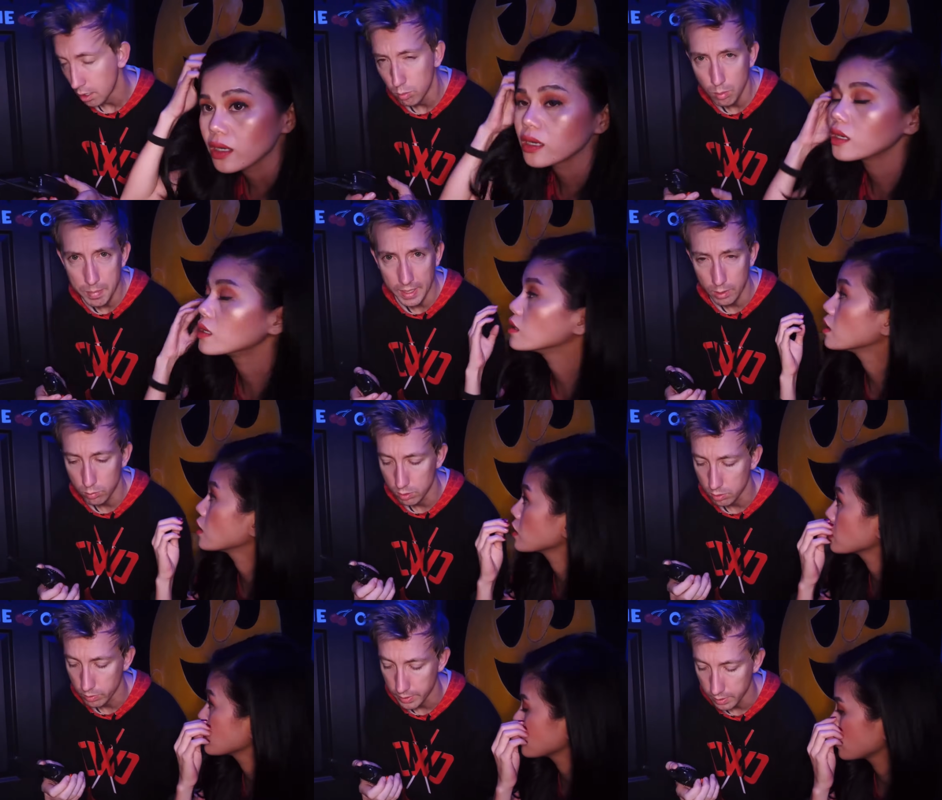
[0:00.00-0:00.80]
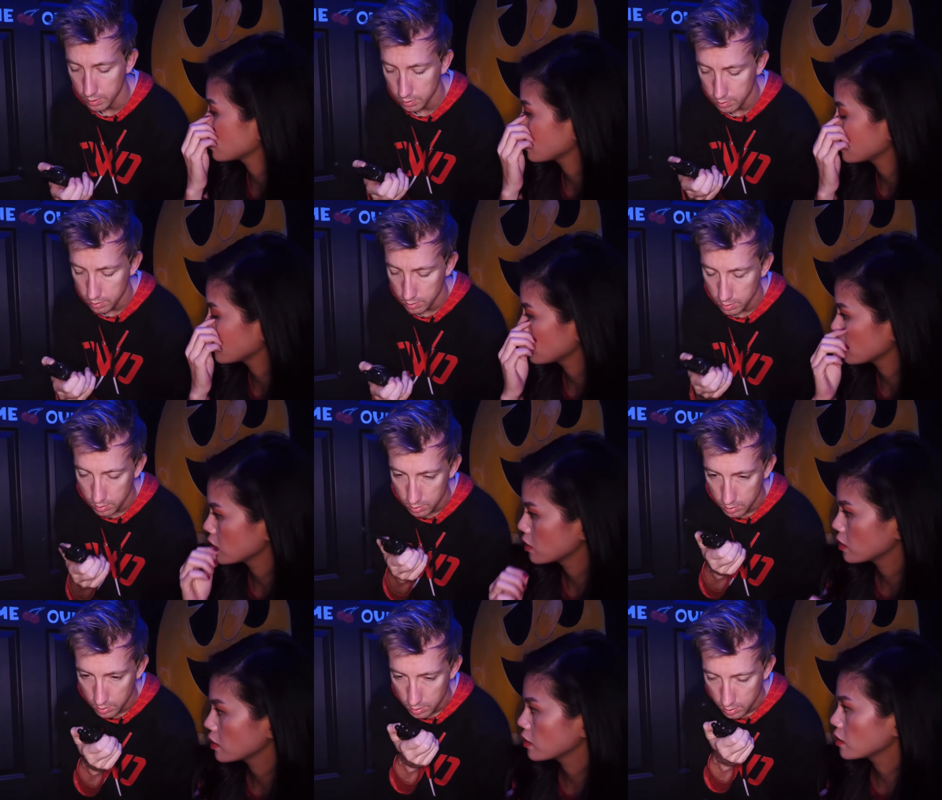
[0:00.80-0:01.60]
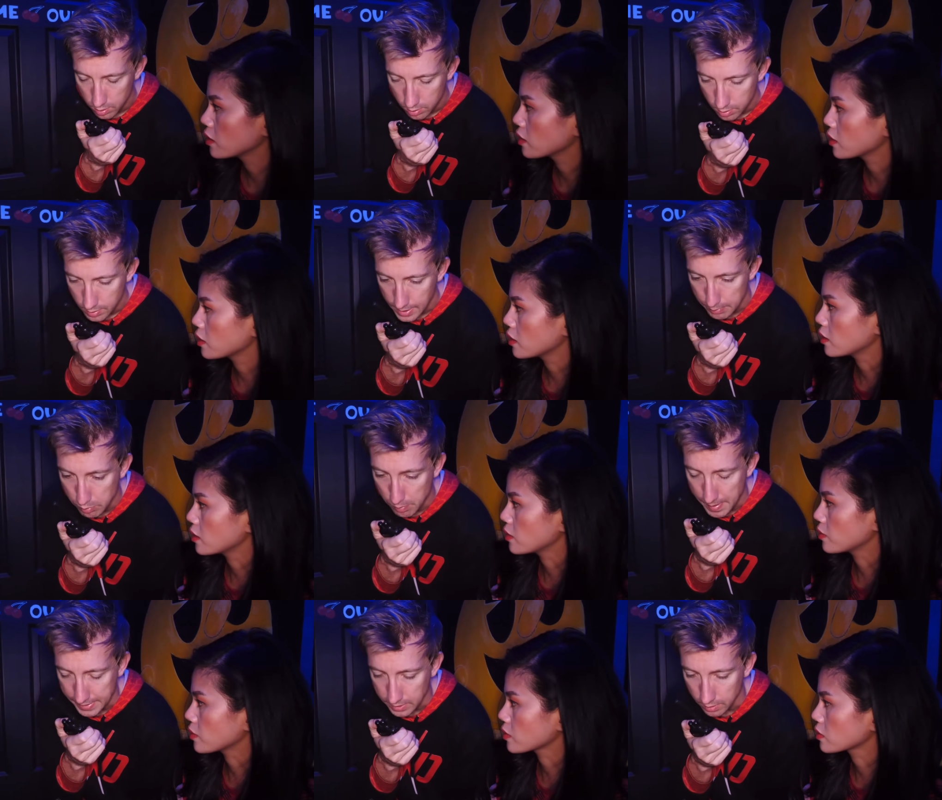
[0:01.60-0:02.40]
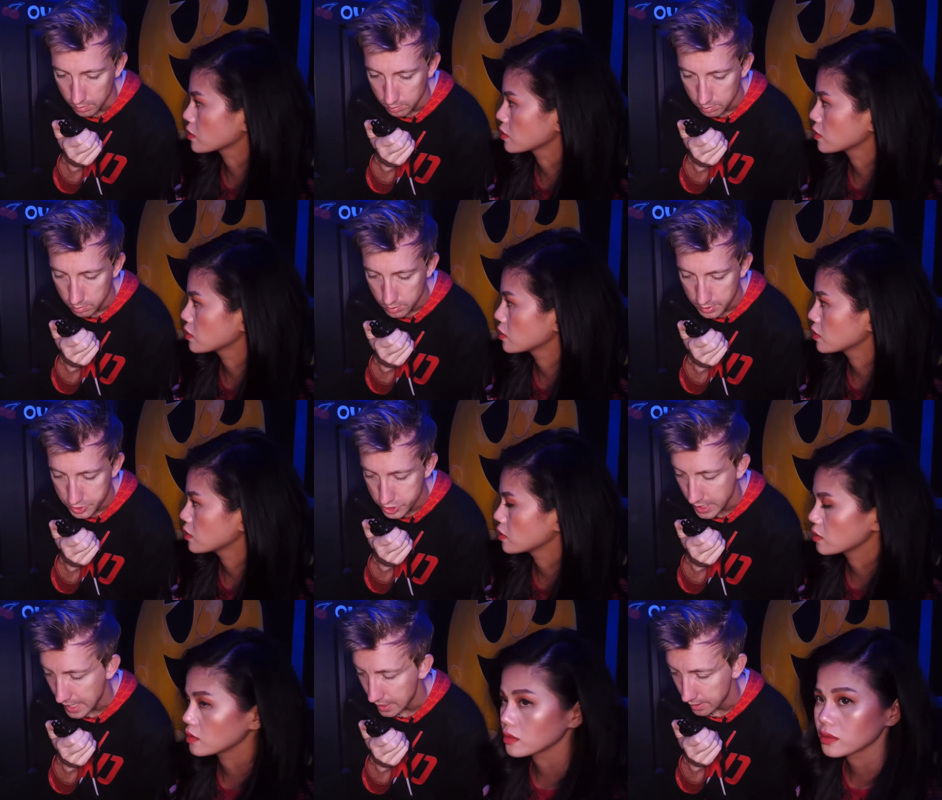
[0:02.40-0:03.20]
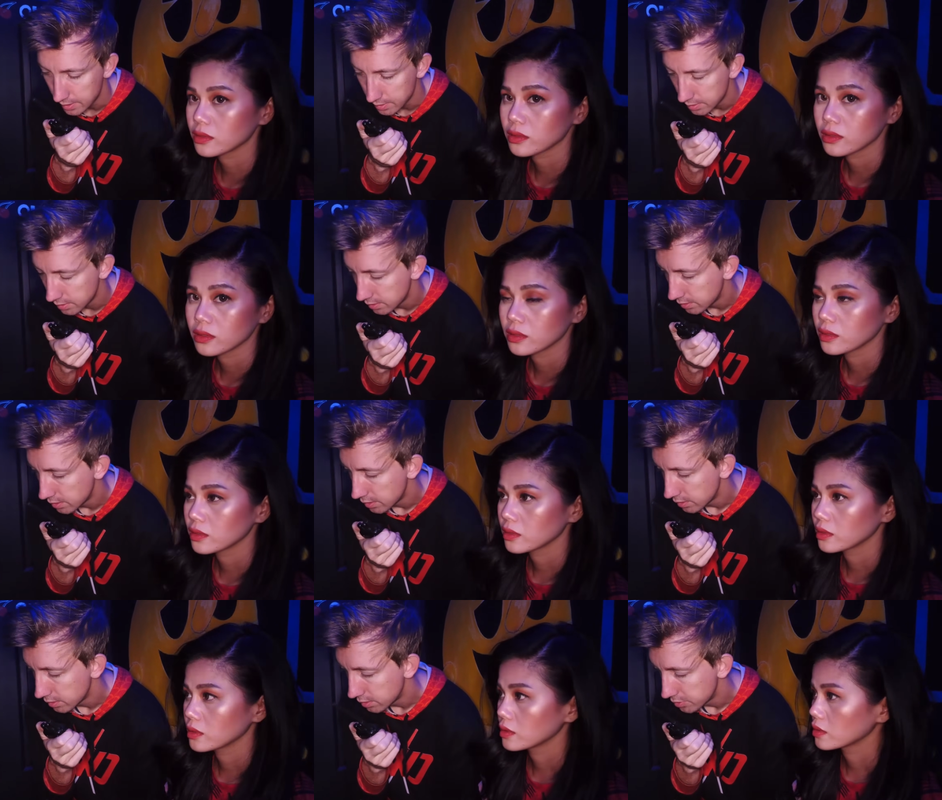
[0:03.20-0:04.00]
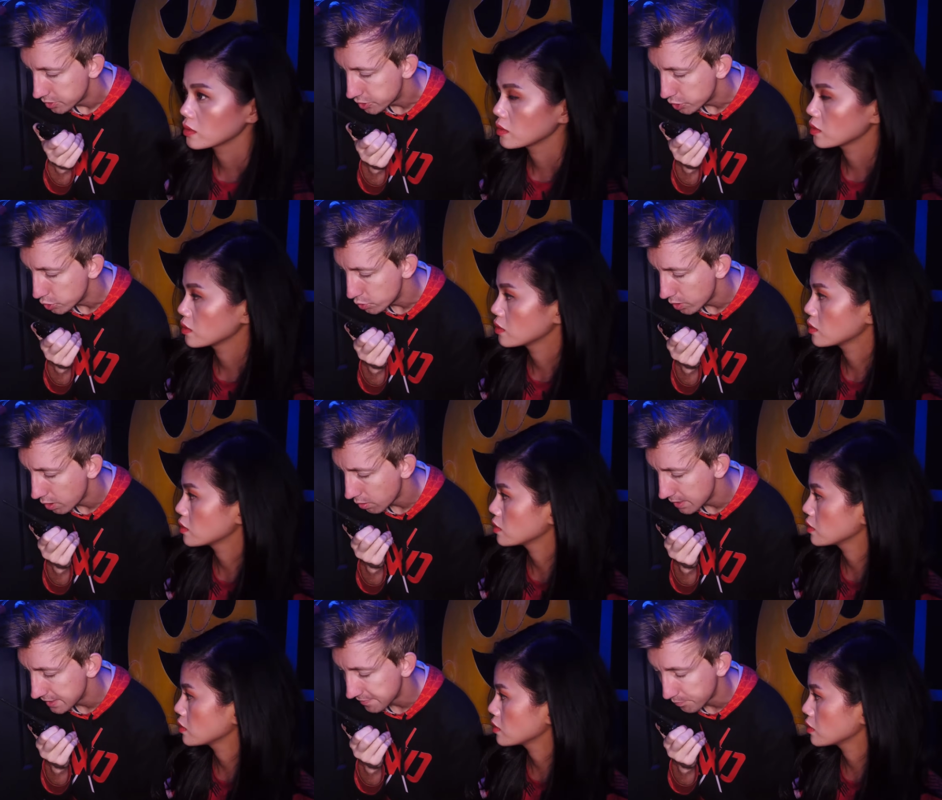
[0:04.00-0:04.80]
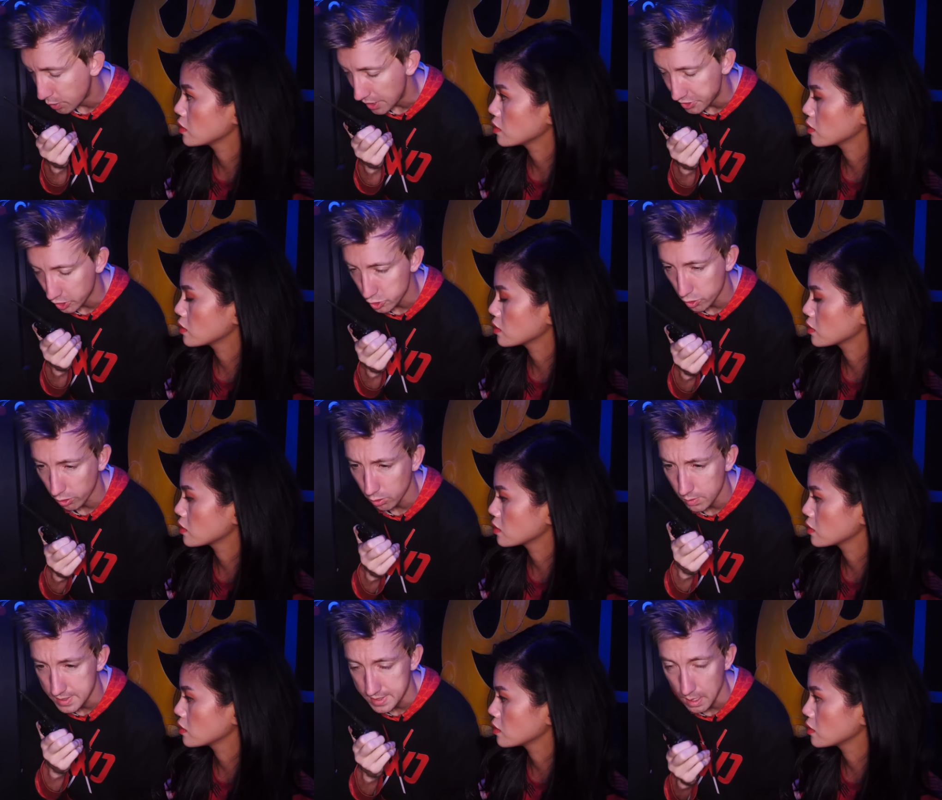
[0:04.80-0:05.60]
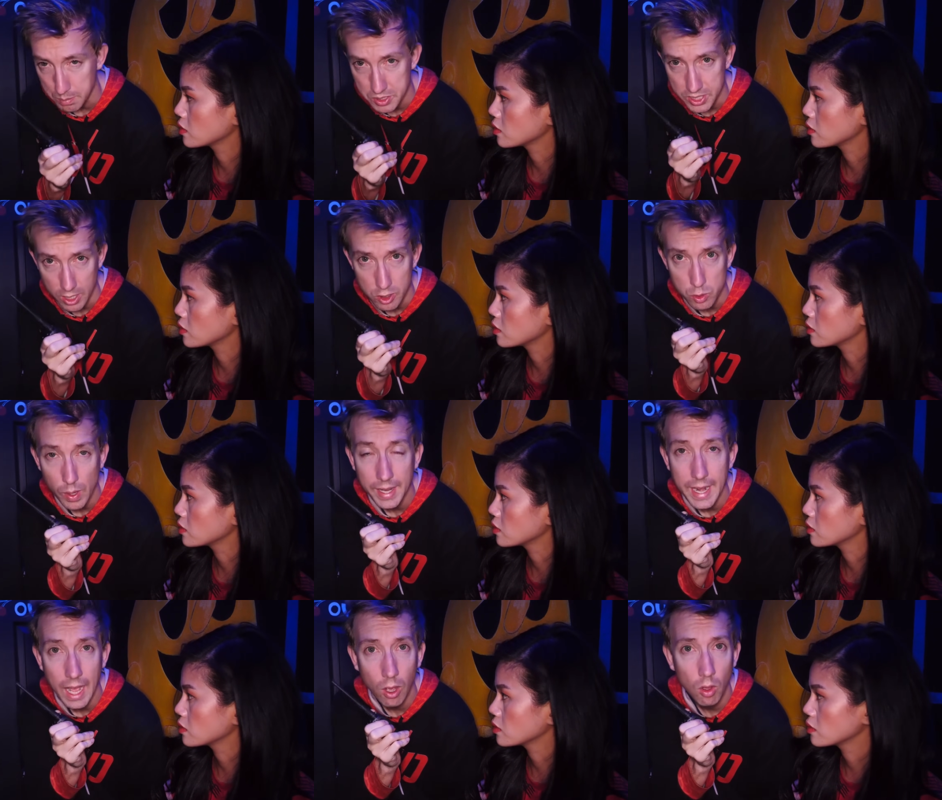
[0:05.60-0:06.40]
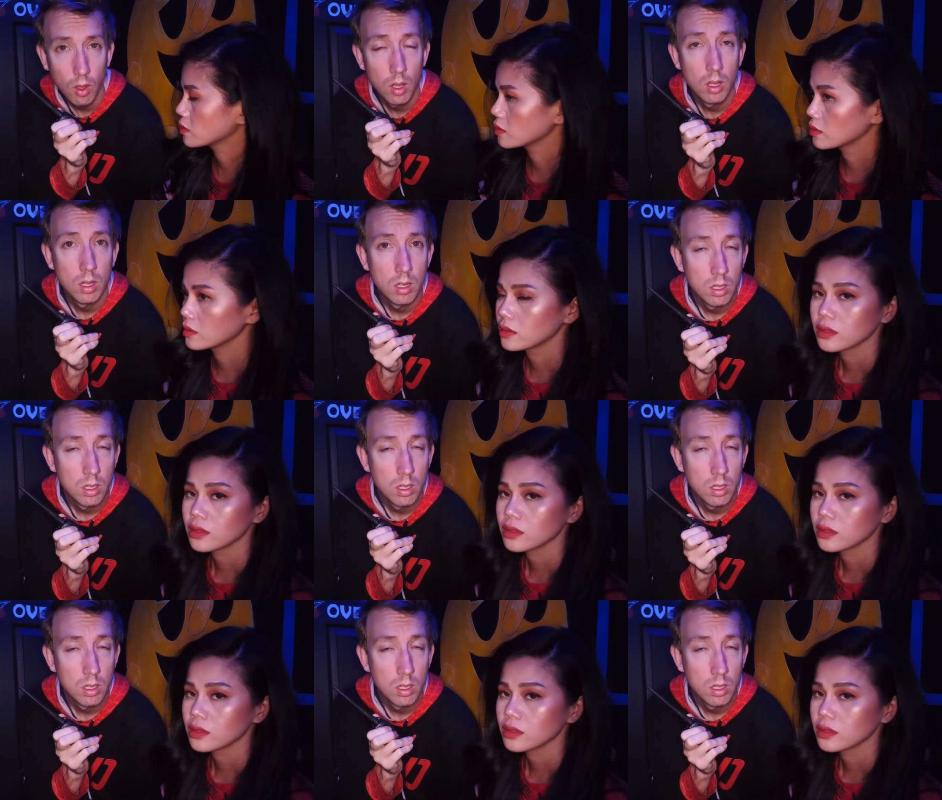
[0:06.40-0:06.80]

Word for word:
Speaker 1: call Rebecca real quick. Hey, Rebecca, it's Chad. Hey, Chad. Do you know if Project Zorgo is upstairs right now? I